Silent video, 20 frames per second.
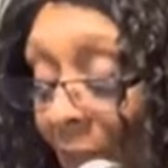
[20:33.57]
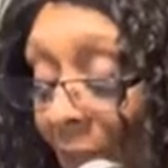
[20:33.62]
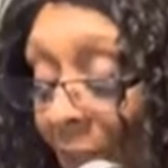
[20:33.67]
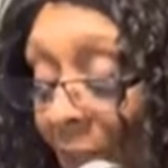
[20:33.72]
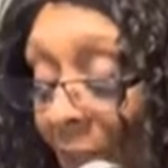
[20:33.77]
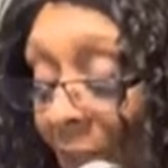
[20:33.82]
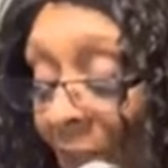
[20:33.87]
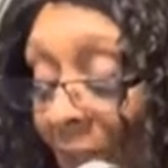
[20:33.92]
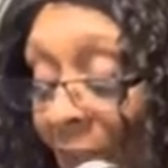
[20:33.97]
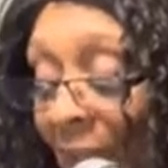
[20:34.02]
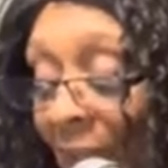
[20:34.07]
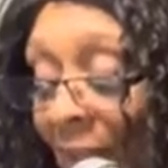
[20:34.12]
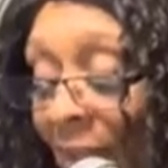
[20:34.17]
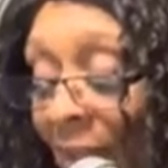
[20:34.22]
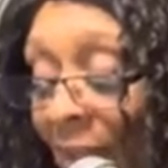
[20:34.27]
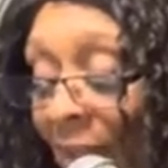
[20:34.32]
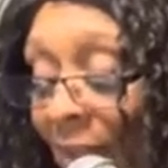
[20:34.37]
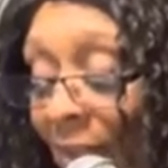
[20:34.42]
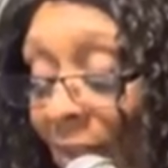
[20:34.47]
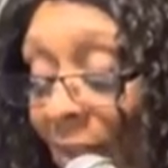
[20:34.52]

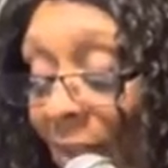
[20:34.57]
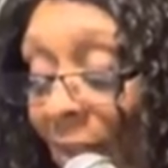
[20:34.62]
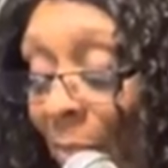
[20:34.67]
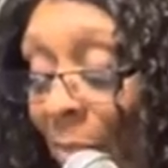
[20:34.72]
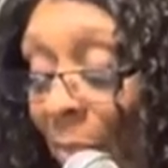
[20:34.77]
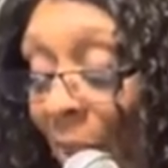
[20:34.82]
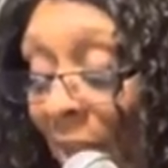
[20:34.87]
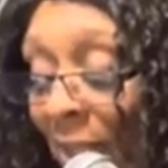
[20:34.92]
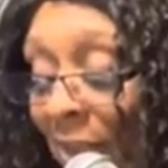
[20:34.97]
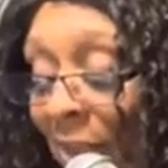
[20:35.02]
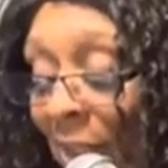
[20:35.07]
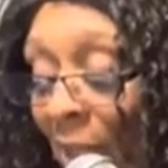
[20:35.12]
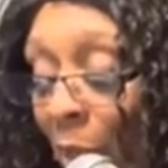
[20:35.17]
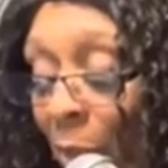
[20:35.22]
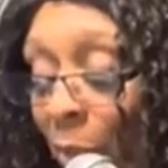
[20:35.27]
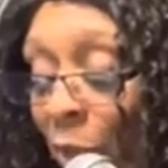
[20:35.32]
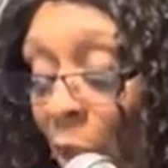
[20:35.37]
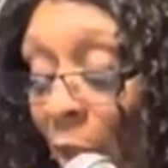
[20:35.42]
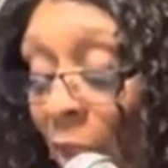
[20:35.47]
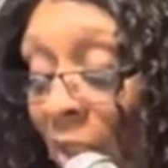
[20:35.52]
And by
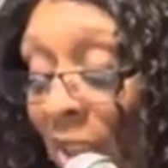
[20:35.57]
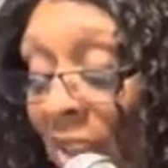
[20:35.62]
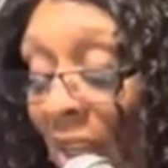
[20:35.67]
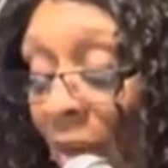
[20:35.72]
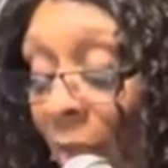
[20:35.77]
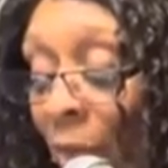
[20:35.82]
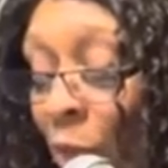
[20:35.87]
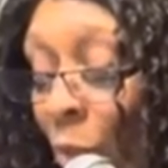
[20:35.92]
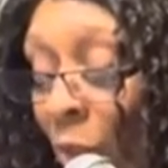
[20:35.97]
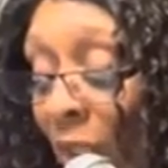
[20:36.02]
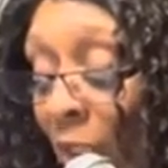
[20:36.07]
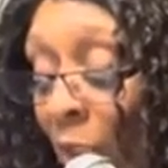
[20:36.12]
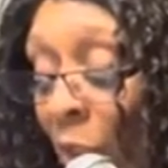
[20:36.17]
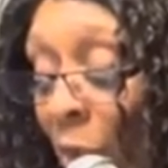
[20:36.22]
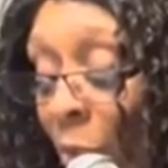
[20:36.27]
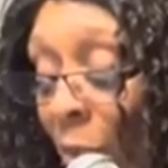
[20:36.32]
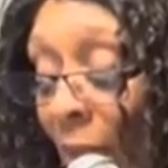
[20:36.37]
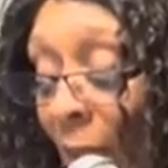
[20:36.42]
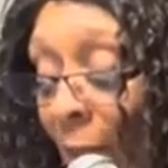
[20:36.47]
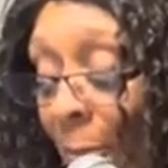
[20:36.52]
Psalms 37,
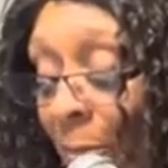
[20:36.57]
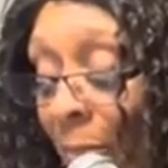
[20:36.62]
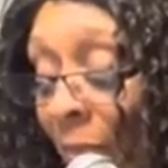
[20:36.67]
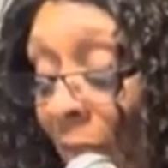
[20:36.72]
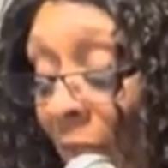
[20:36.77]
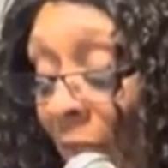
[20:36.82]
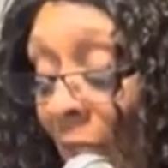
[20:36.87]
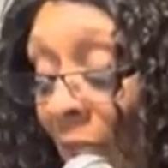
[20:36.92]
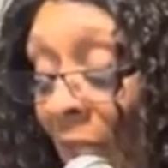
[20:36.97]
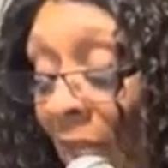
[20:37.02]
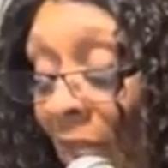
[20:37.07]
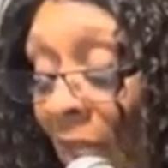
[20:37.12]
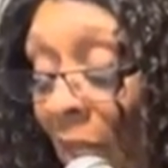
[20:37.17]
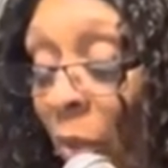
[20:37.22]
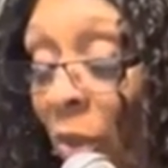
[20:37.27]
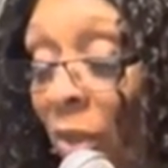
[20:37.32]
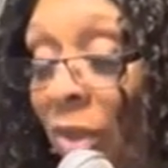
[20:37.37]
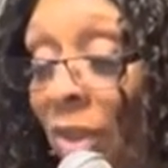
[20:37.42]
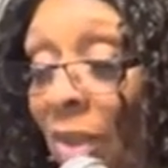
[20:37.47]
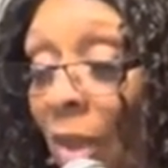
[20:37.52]
23, he
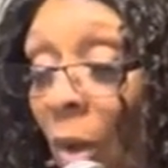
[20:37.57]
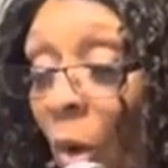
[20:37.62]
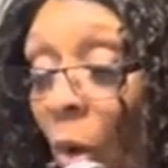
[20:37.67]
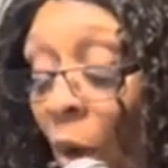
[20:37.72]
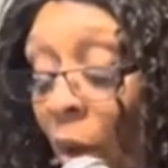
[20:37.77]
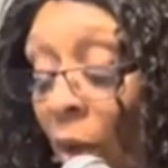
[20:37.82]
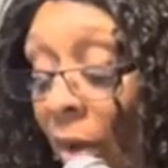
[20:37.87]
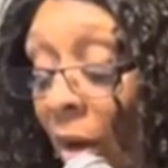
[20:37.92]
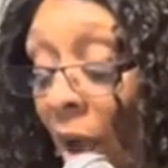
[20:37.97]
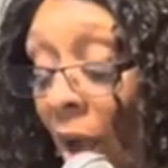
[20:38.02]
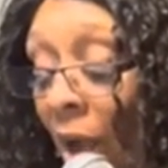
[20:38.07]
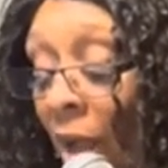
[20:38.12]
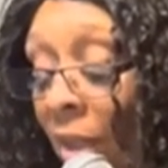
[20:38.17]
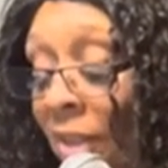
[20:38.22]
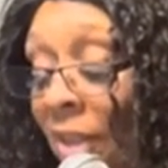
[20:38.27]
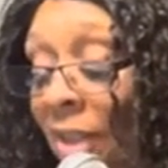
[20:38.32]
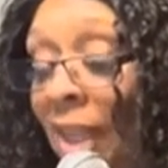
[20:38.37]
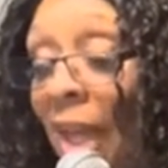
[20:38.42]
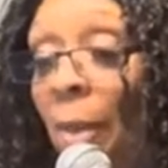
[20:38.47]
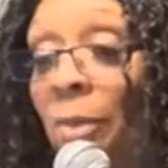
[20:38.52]
will order our
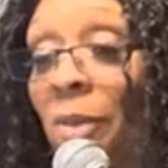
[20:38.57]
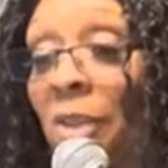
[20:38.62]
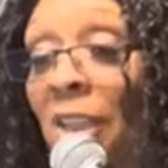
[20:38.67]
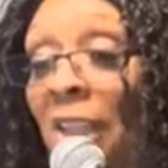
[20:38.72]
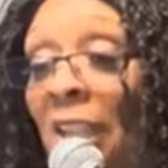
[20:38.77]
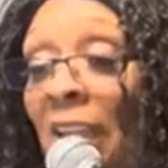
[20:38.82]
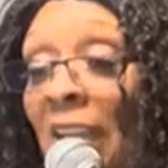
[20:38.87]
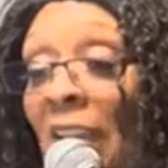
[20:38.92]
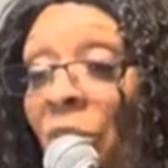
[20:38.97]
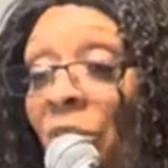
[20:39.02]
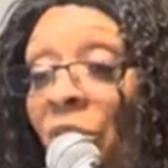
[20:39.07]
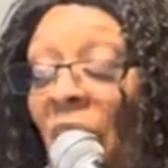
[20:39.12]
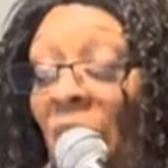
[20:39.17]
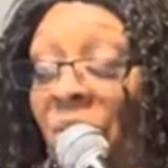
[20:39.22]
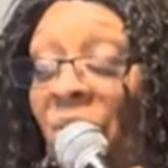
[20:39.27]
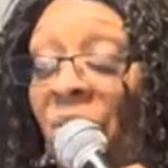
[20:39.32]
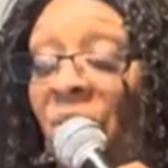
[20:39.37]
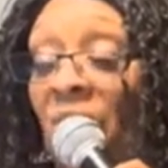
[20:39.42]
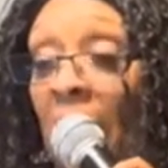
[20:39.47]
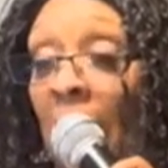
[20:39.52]
steps to get
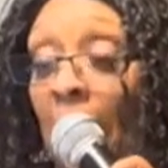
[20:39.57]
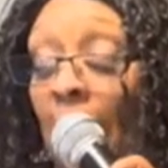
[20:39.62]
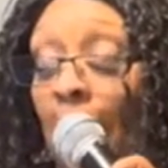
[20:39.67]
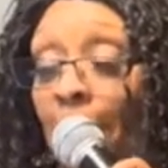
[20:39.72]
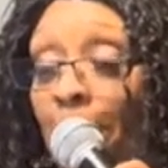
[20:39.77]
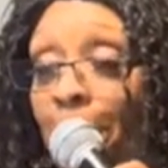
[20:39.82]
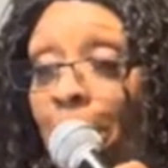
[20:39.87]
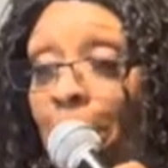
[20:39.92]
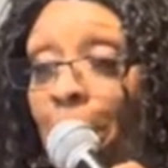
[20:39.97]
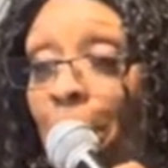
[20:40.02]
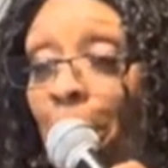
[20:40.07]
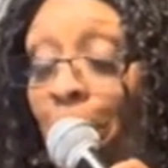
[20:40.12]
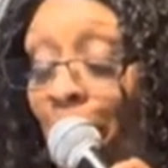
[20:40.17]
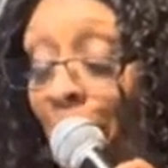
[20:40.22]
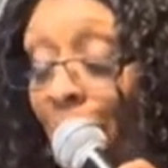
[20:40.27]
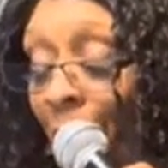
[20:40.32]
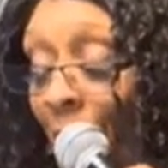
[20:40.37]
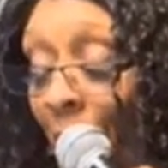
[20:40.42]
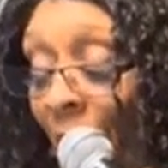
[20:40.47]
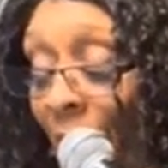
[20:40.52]
that thing.
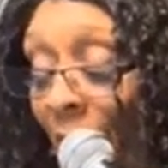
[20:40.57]
Woo.